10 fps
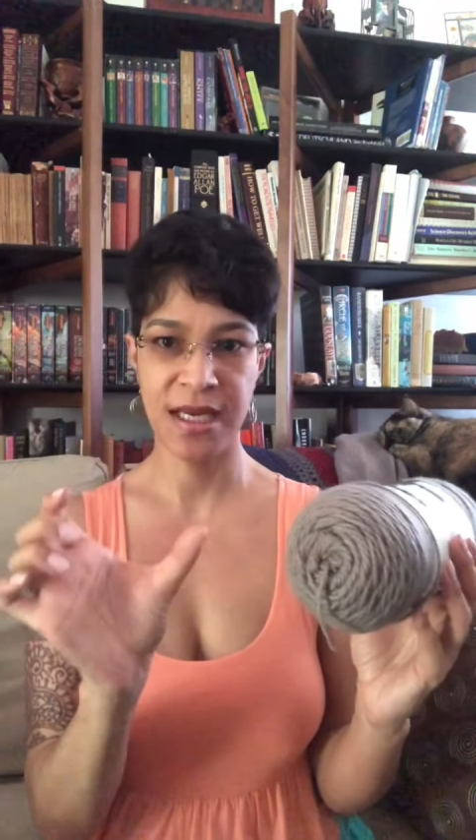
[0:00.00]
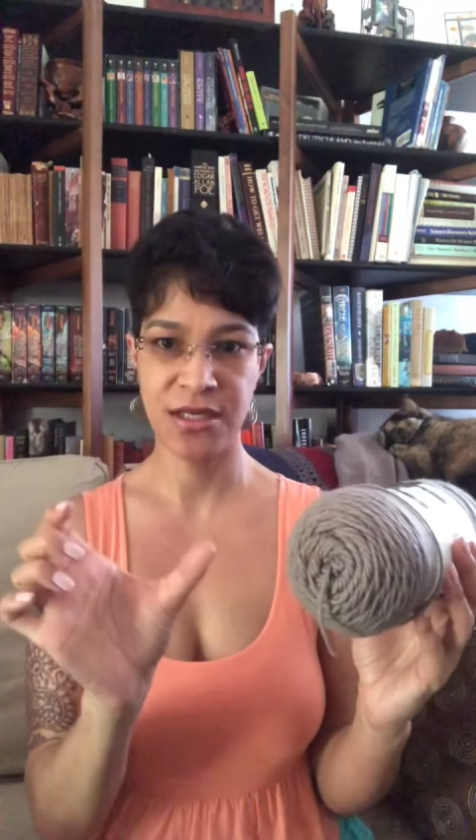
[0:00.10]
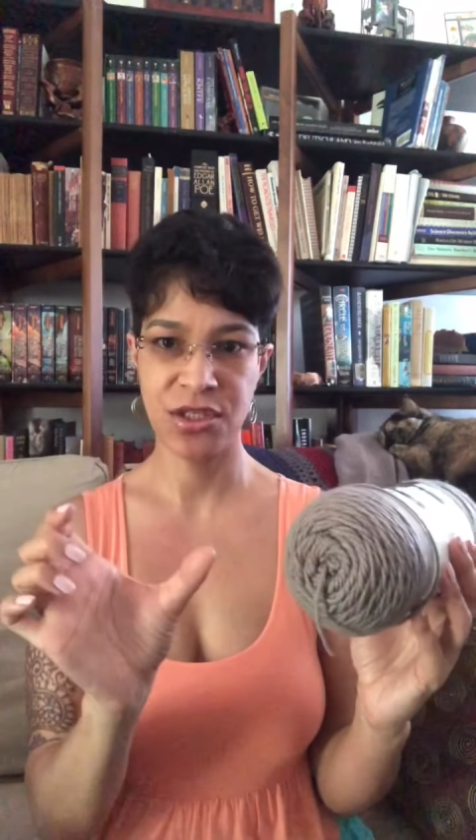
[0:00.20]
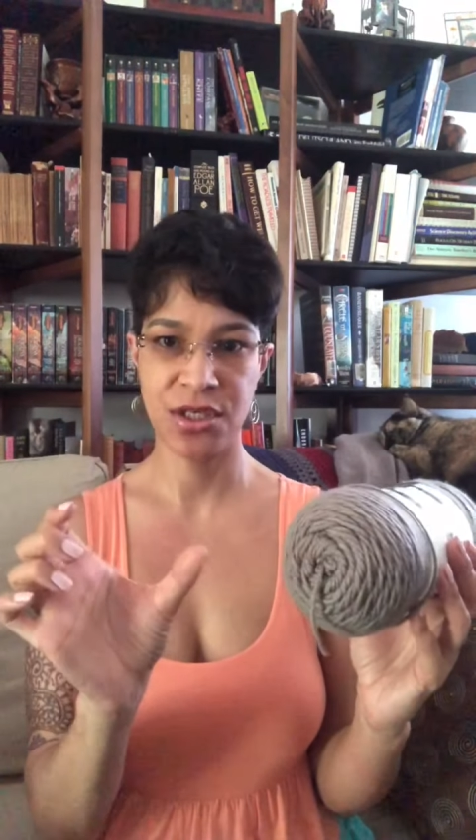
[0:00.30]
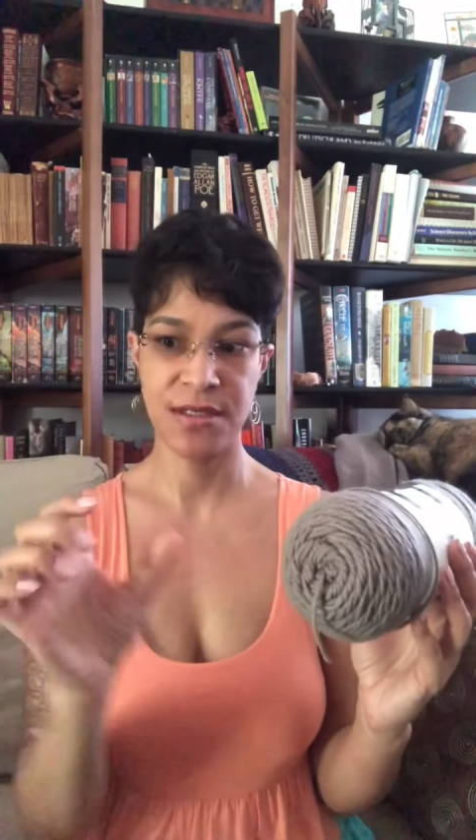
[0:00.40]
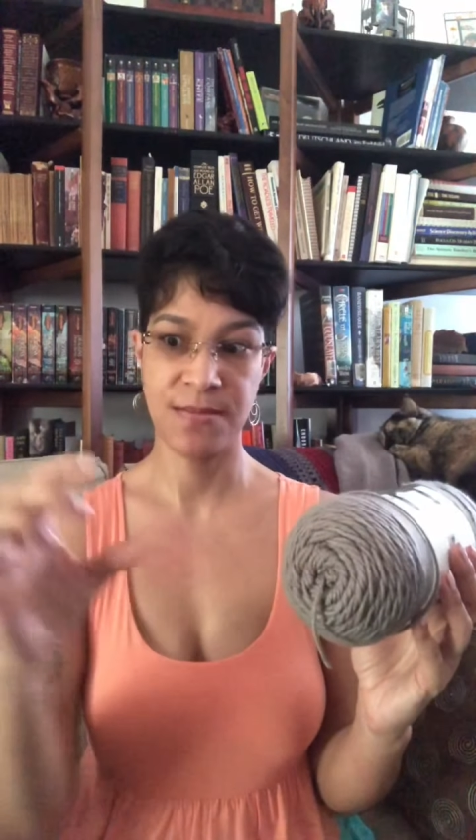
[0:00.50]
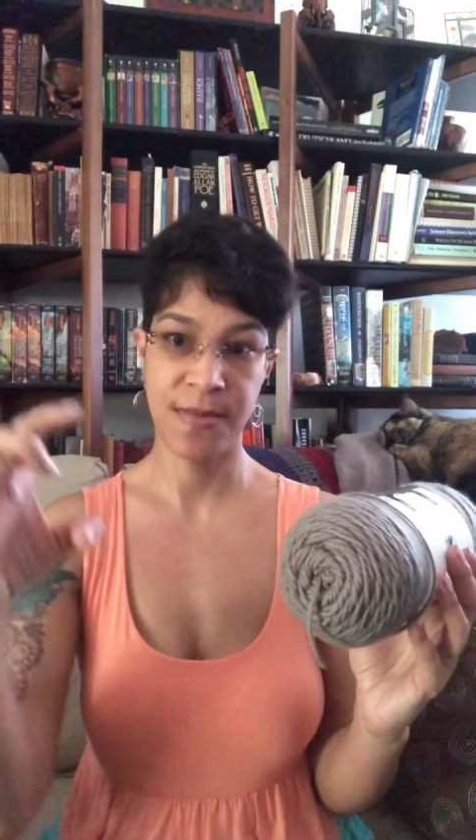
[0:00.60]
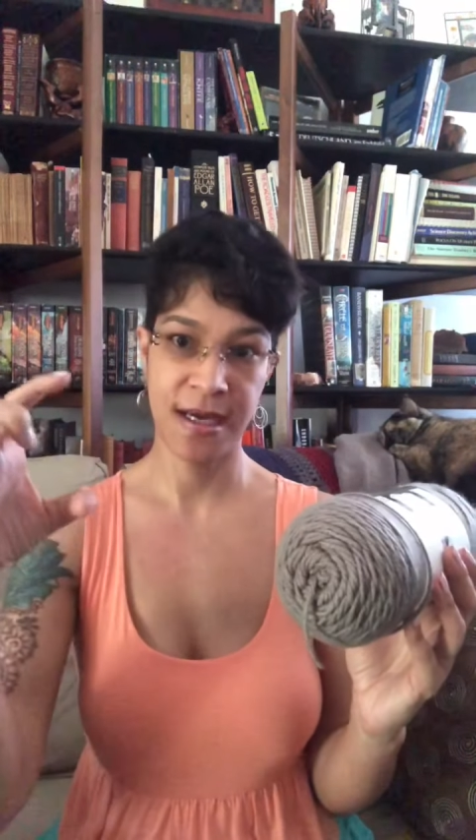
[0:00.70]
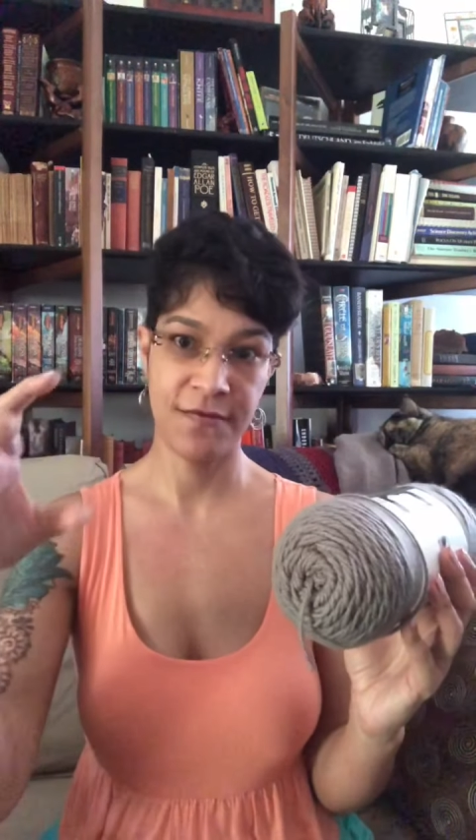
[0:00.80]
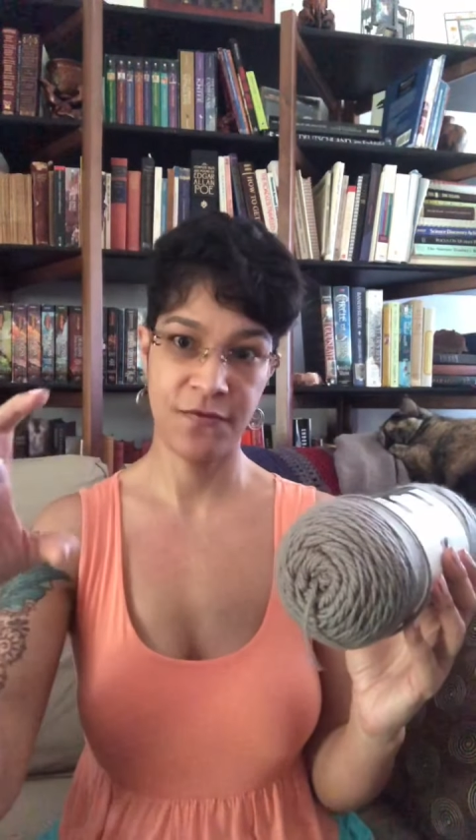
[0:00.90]
inches
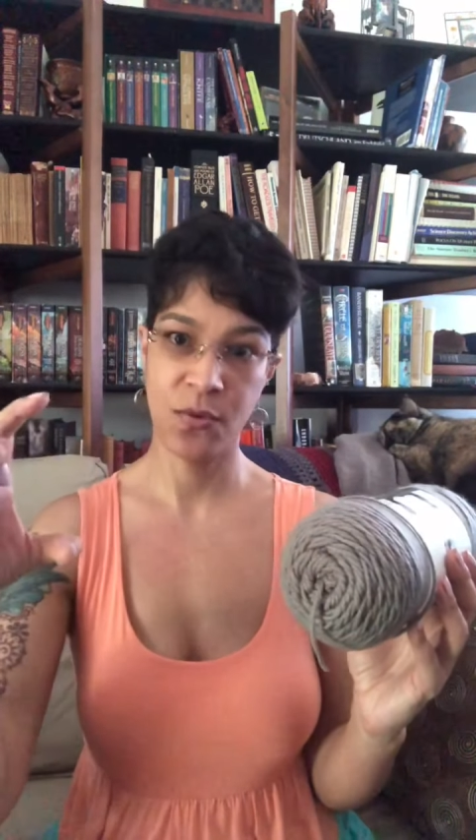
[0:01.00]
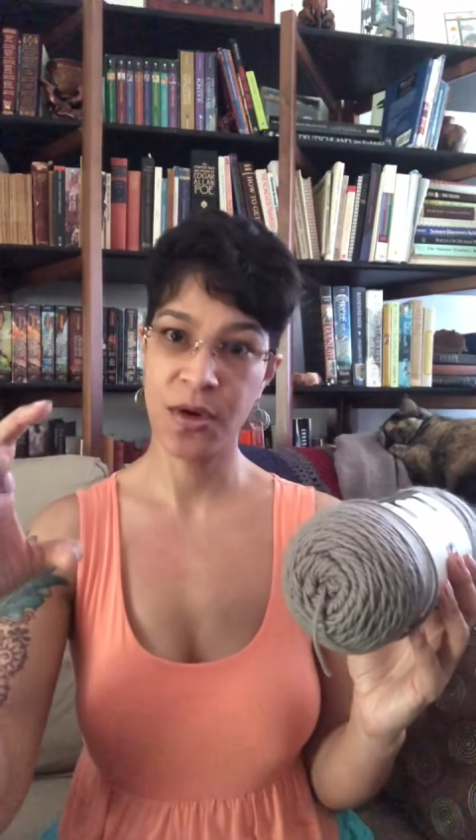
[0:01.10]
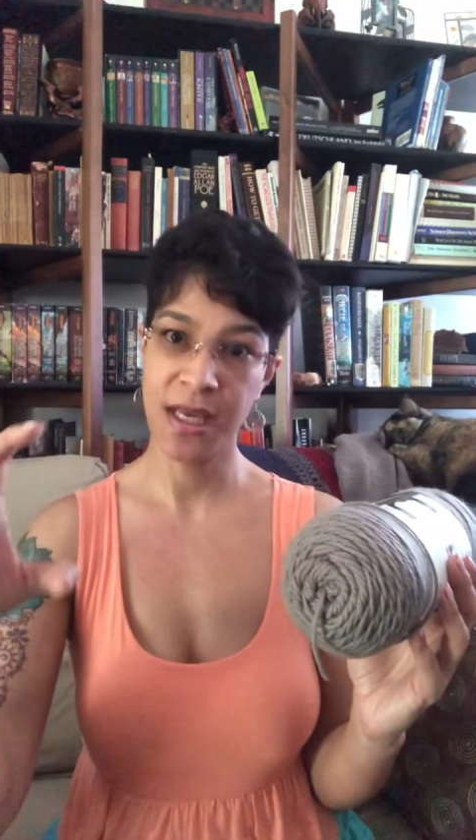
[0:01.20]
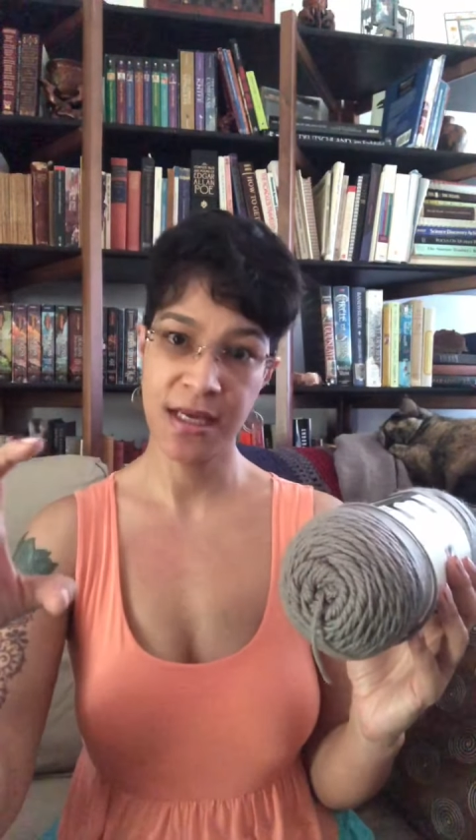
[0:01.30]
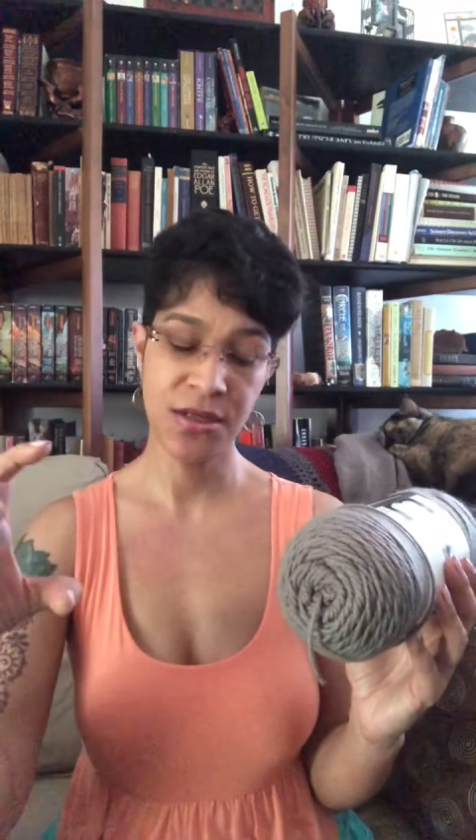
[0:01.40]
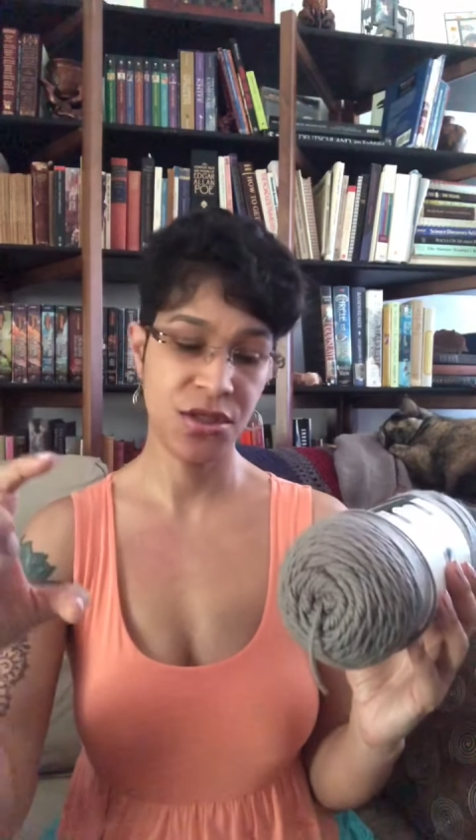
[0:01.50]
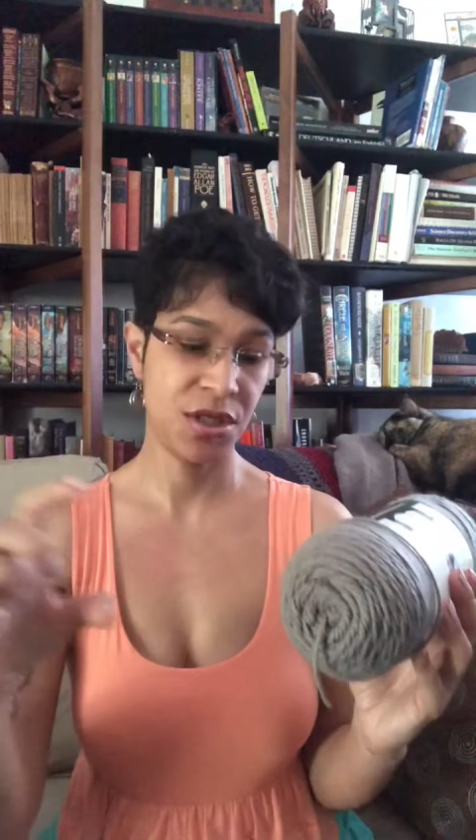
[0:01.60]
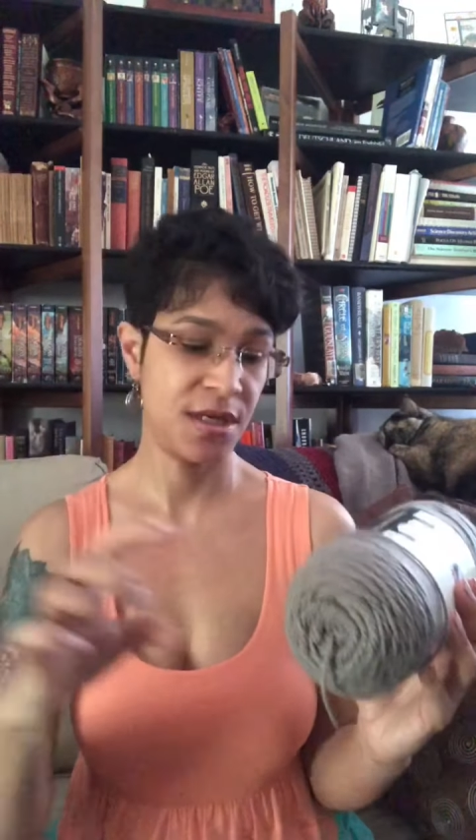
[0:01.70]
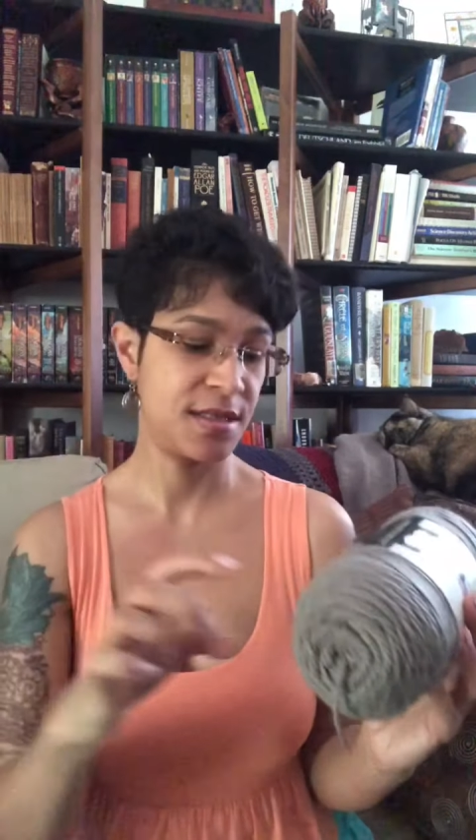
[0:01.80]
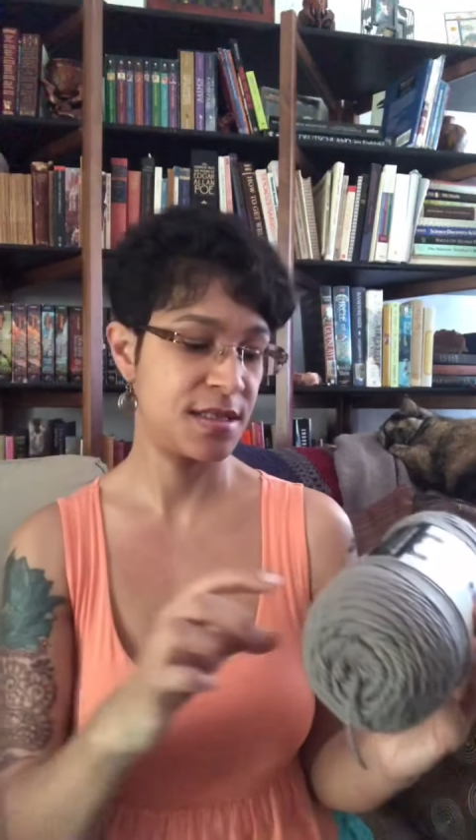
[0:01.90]
by 4
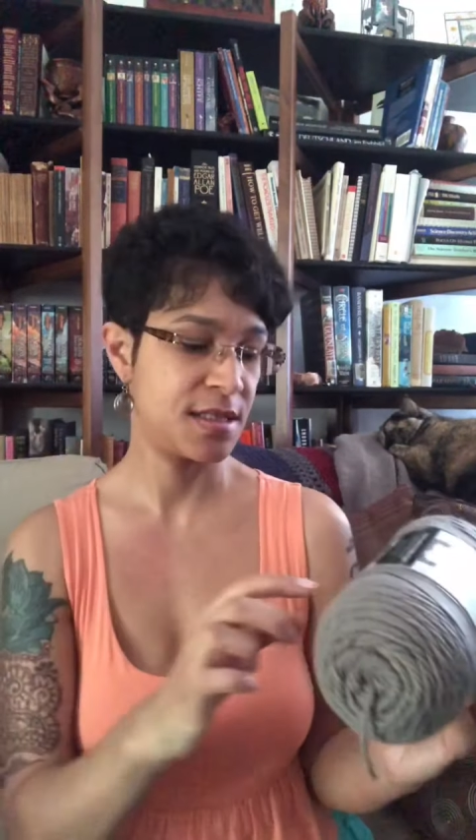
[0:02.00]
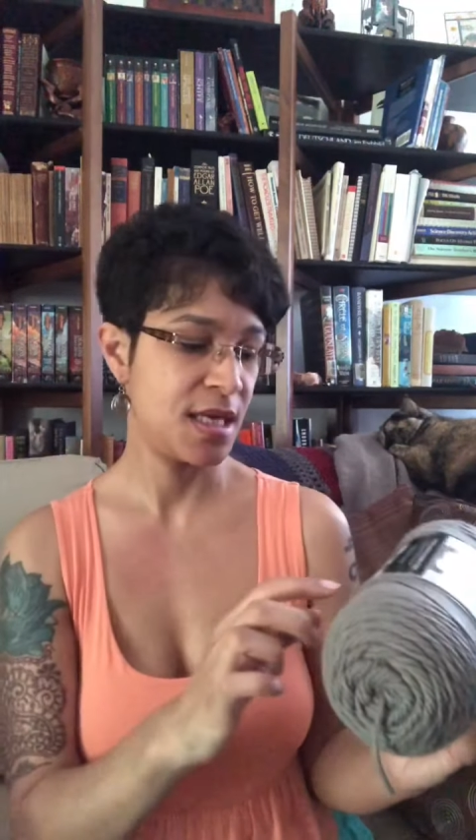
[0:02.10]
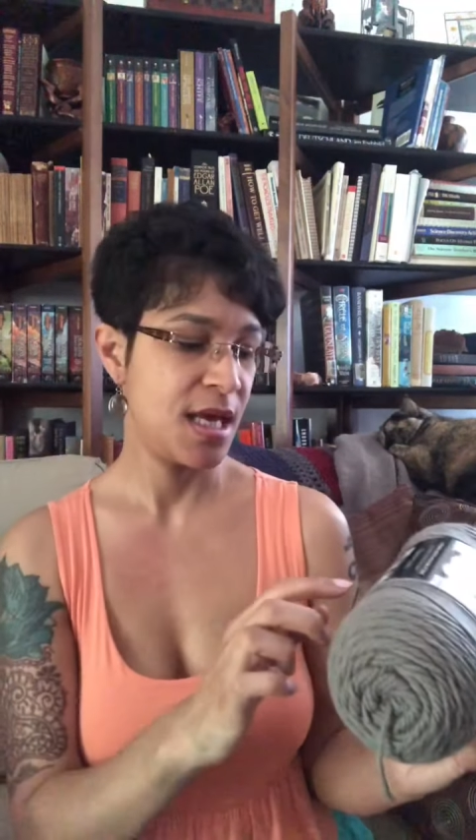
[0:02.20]
inches,